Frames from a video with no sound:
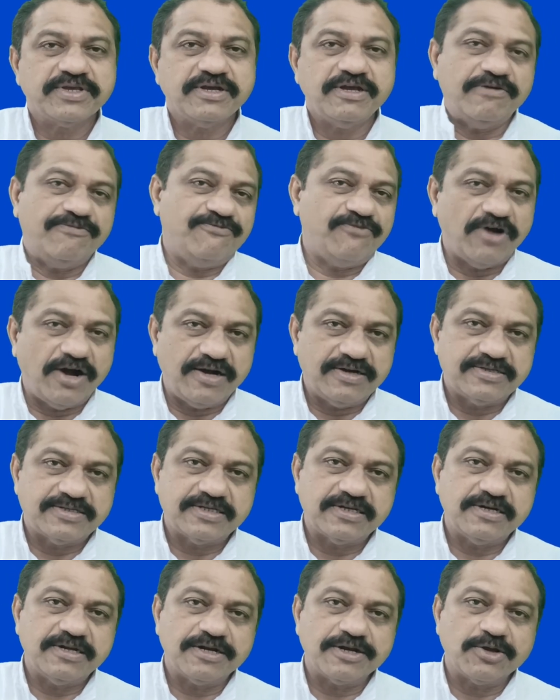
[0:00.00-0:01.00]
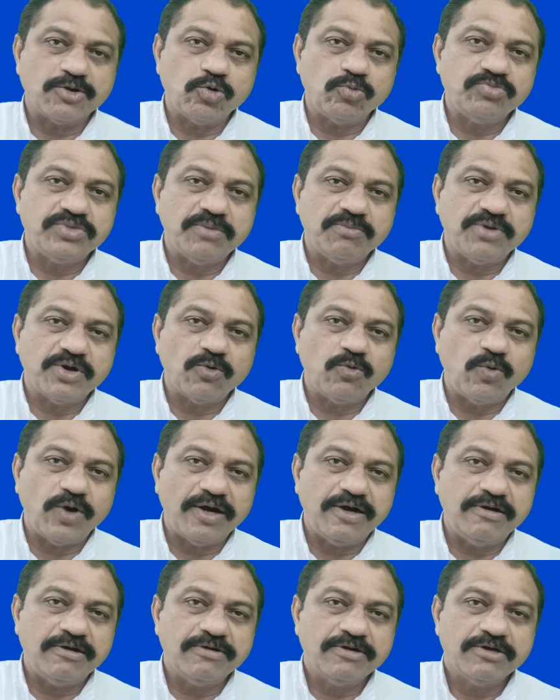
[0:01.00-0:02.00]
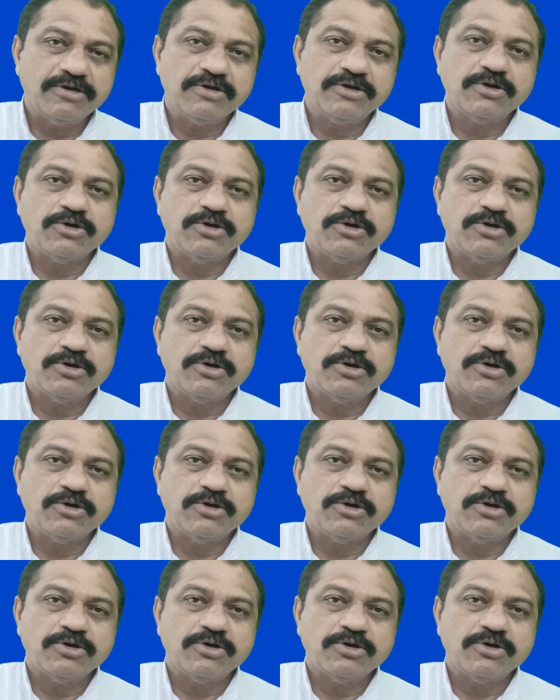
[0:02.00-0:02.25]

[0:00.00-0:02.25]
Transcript: It falls under group number one.